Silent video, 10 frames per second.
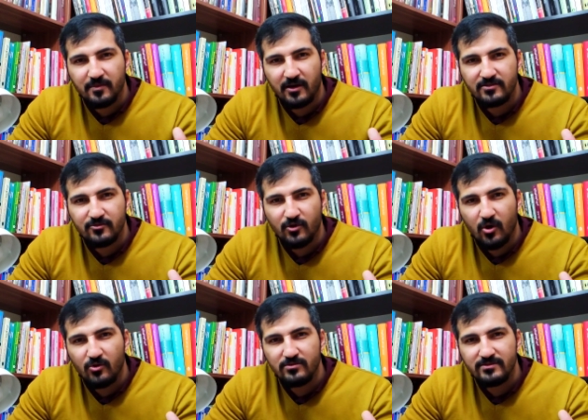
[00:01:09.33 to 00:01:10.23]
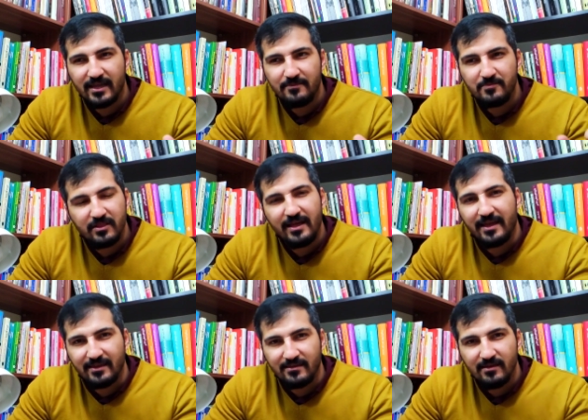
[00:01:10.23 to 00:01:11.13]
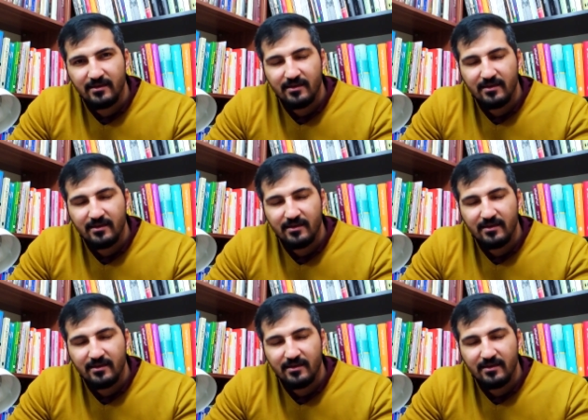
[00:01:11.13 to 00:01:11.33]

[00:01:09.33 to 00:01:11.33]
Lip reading: by the role they play